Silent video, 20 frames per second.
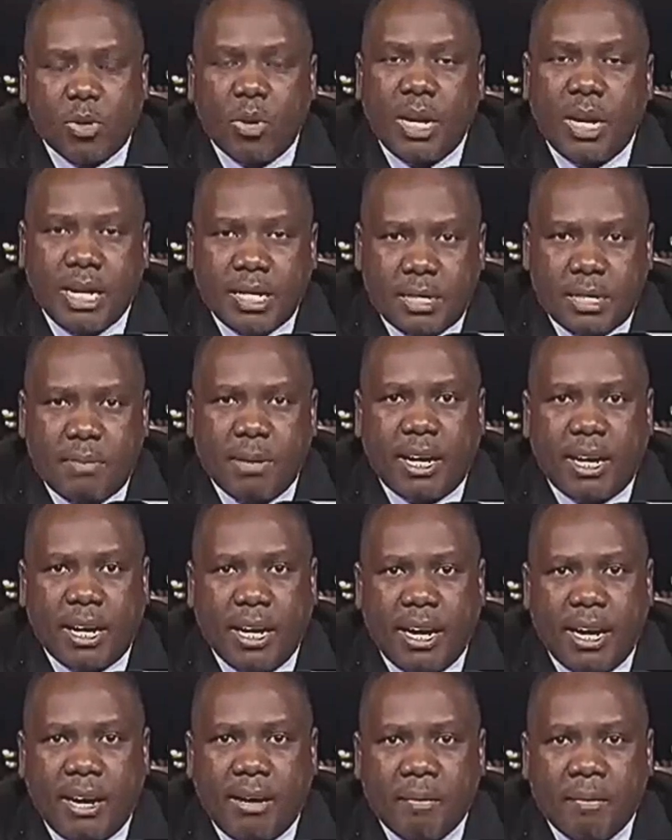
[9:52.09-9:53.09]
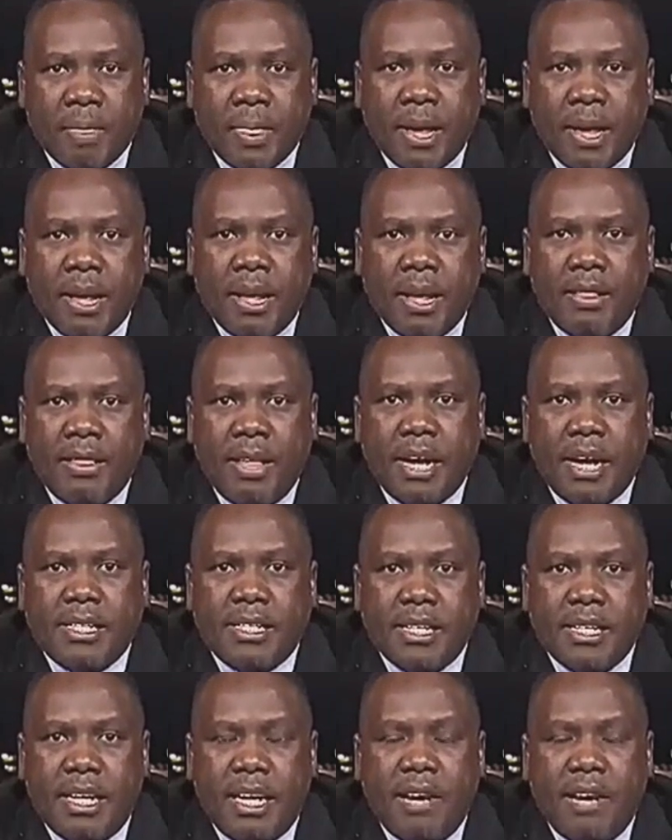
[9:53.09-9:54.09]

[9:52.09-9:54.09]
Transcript: So let's be clear that